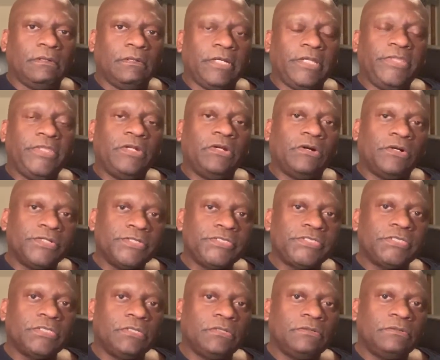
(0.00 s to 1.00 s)
And then
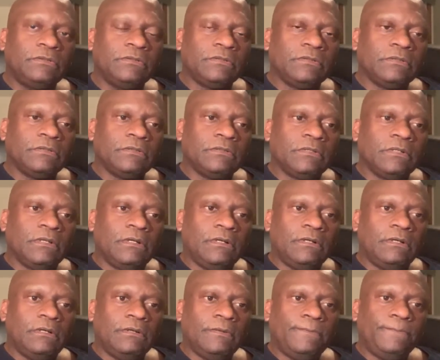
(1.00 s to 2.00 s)
also
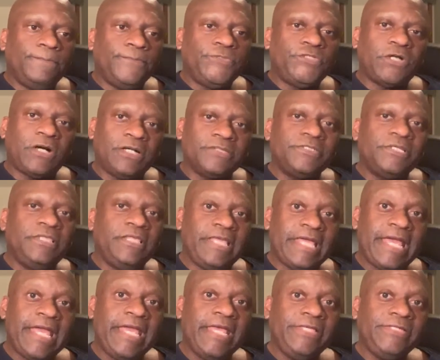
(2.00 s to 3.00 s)
talk to
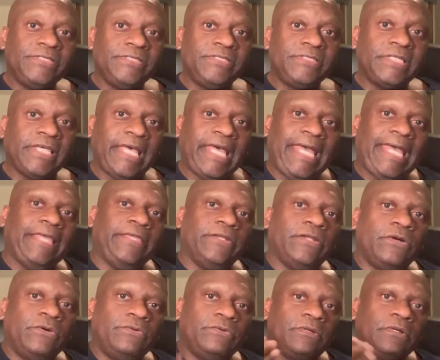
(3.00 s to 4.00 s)
the A's and say, hey, you
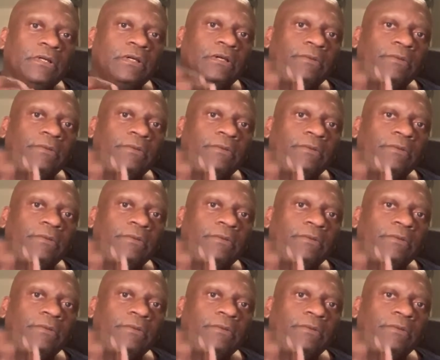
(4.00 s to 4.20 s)
know,